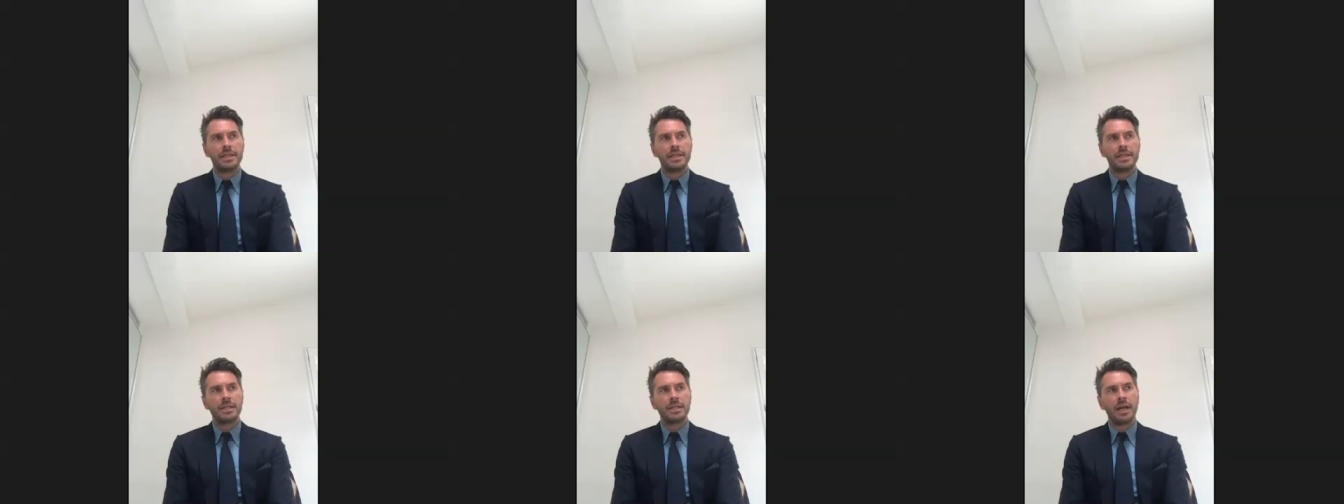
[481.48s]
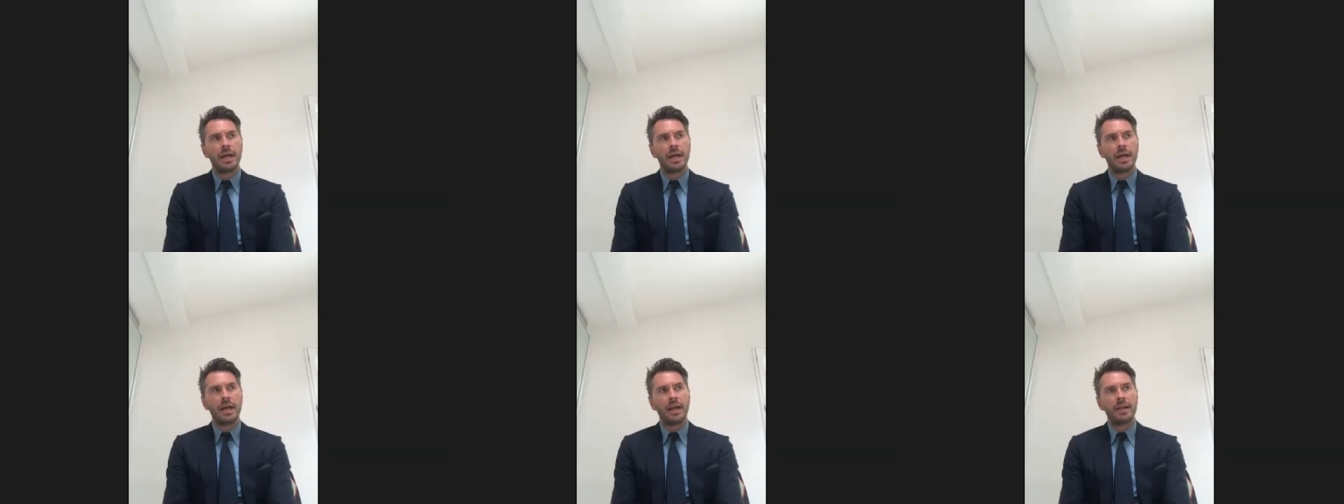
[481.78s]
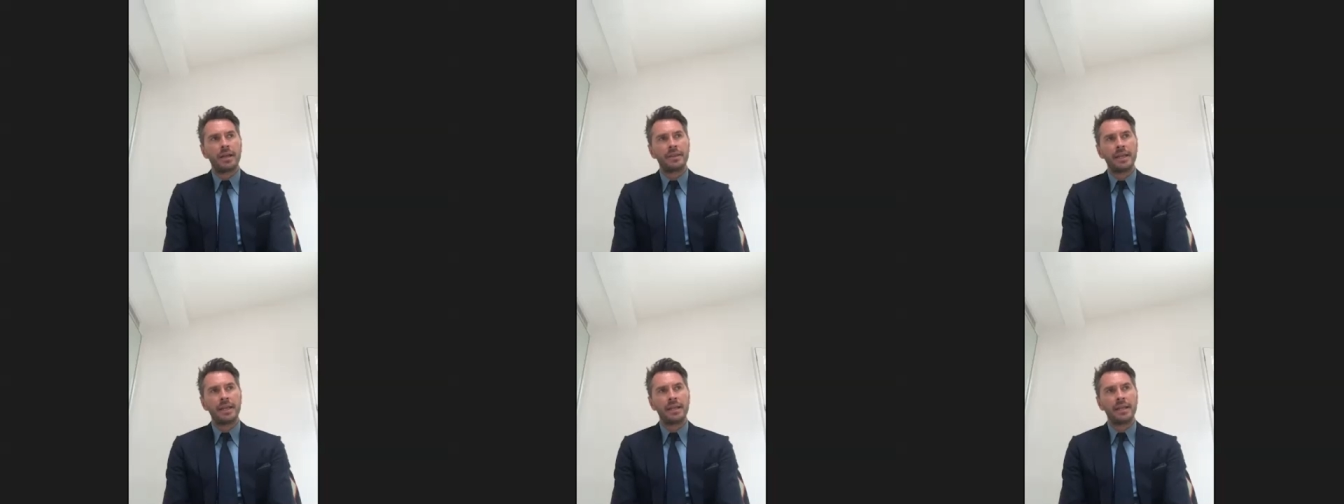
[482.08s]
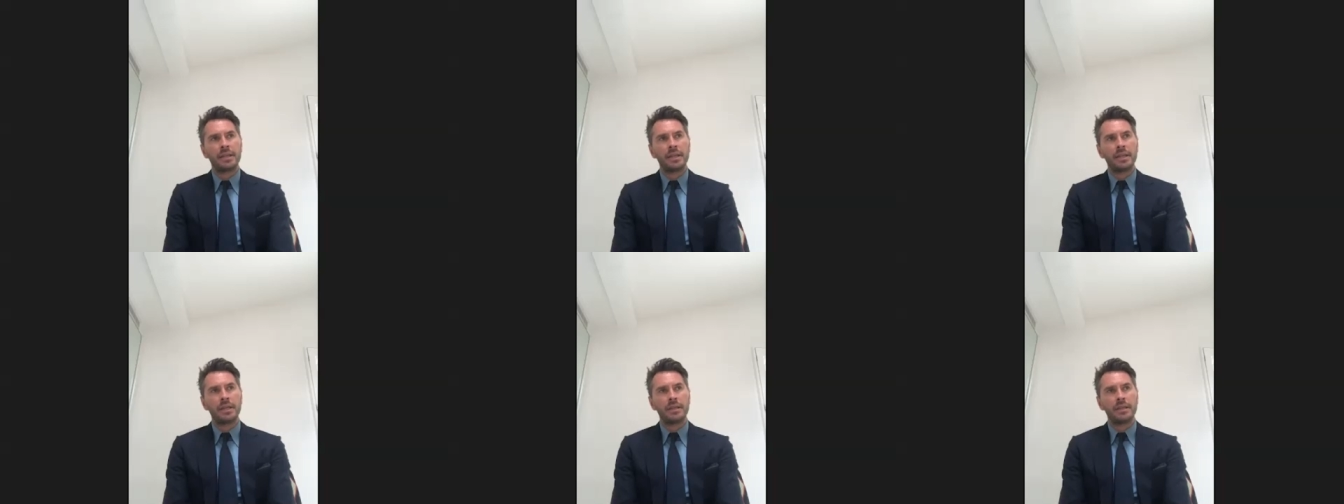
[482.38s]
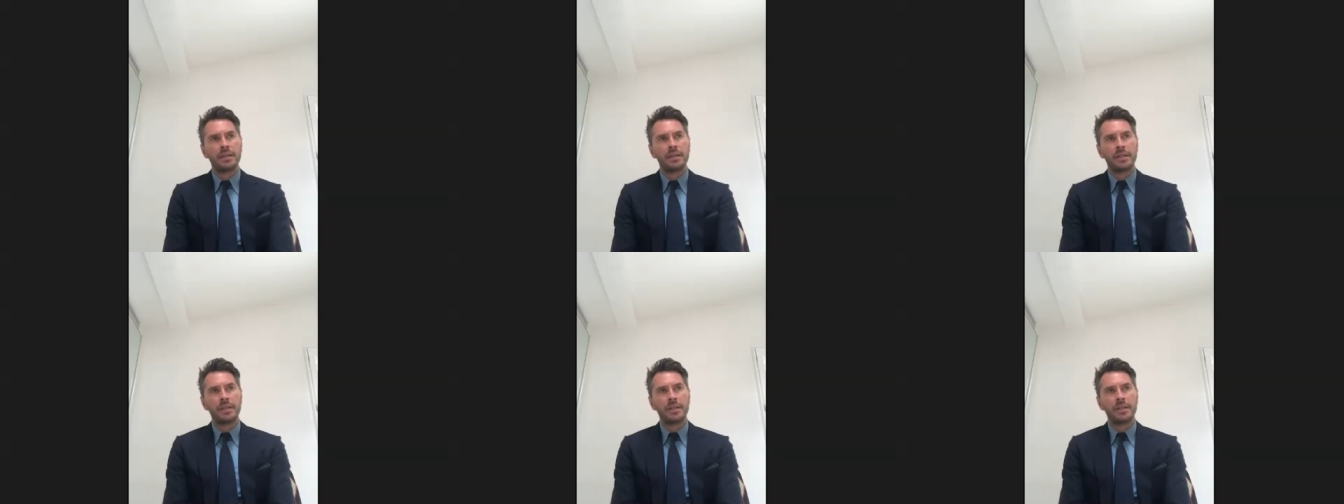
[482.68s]
I think
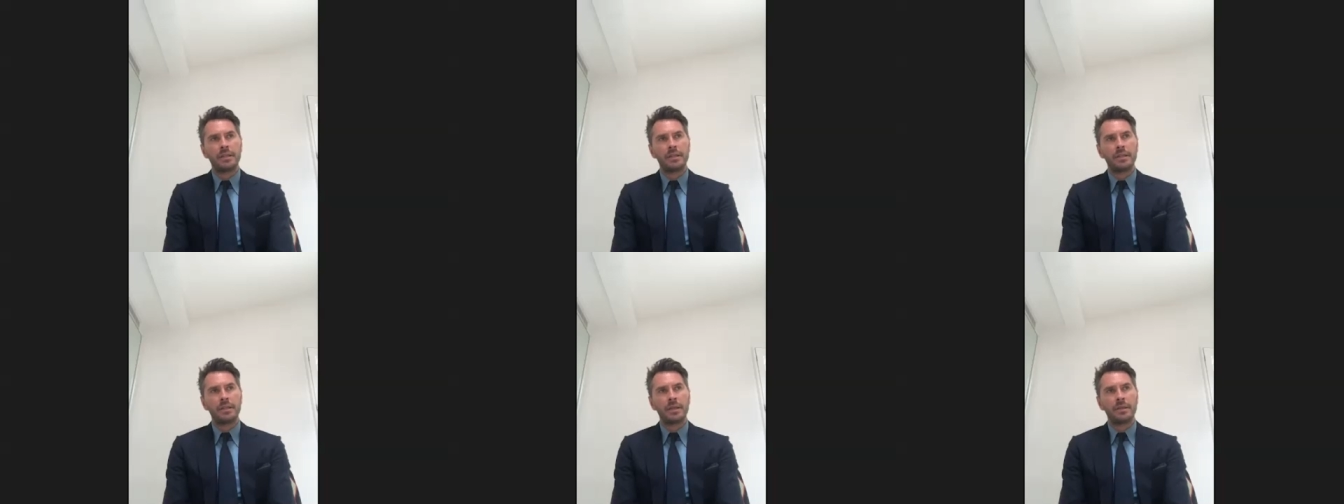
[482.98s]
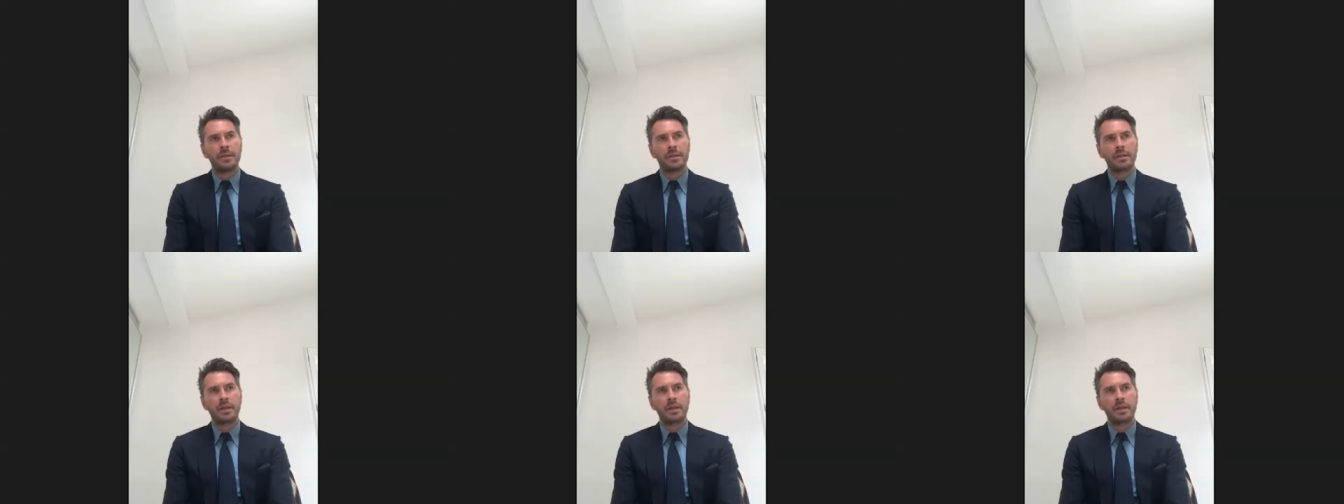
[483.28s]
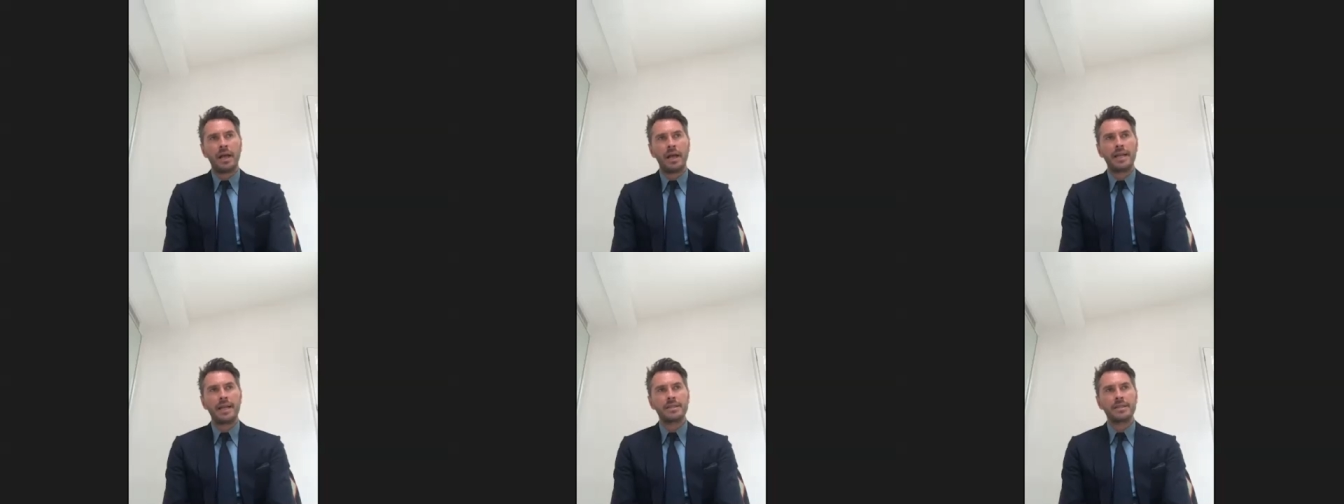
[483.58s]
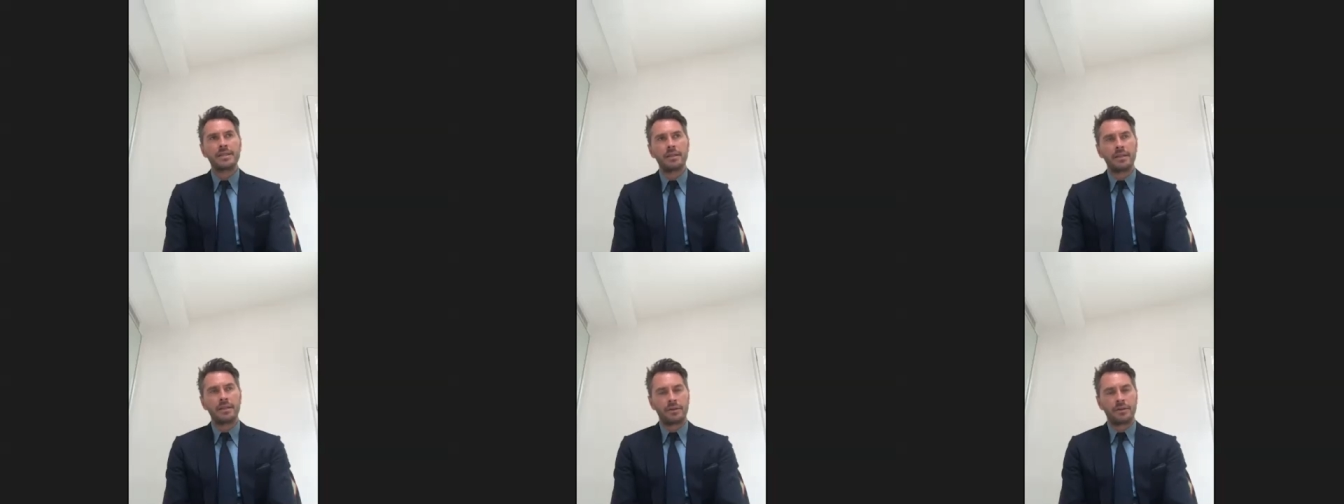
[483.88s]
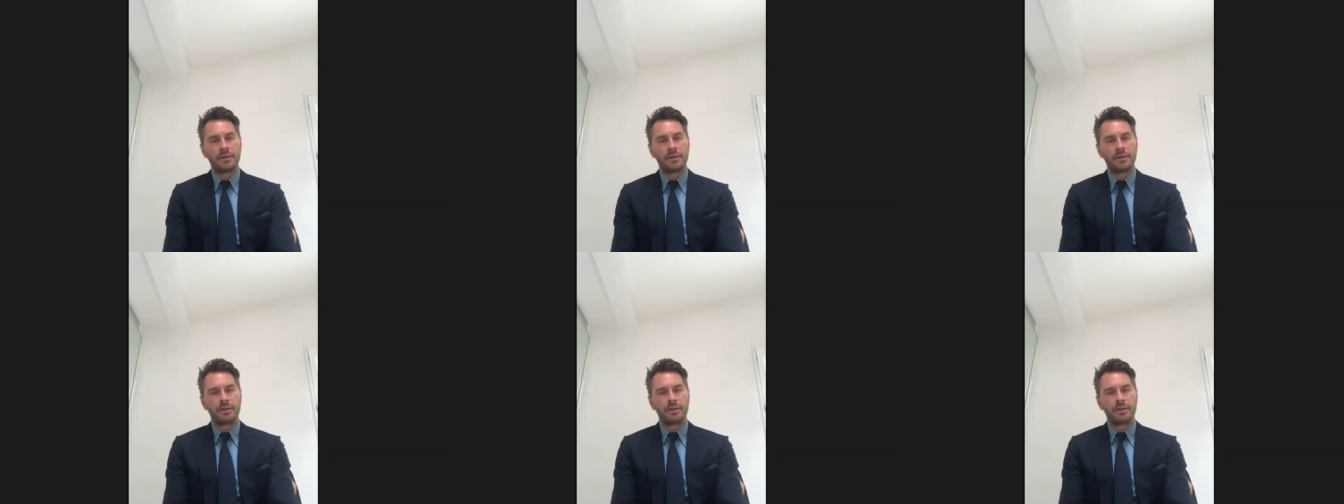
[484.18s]
that the guy